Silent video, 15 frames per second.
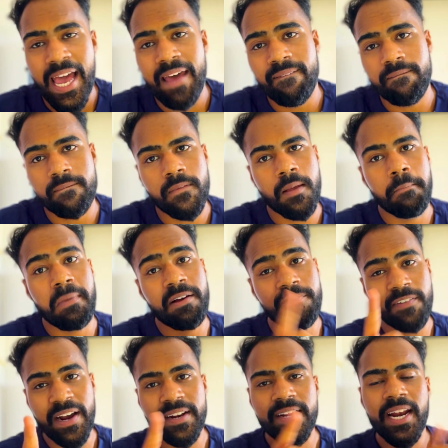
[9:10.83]
And my
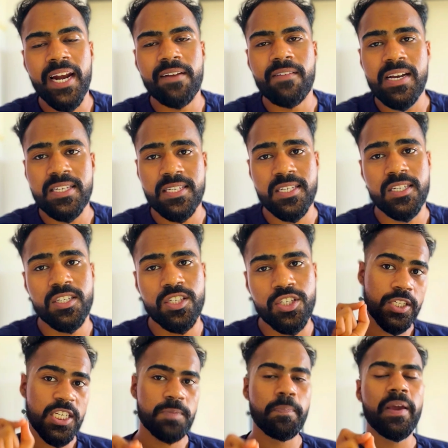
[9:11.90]
final advice is,
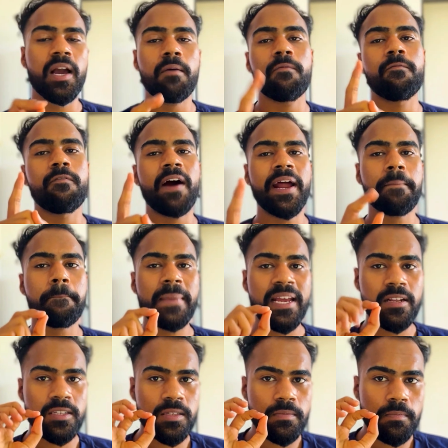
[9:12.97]
just pick up one
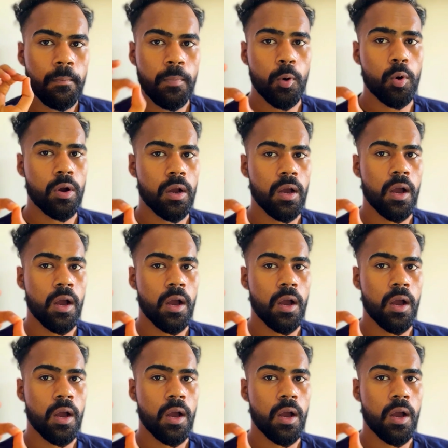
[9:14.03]
main book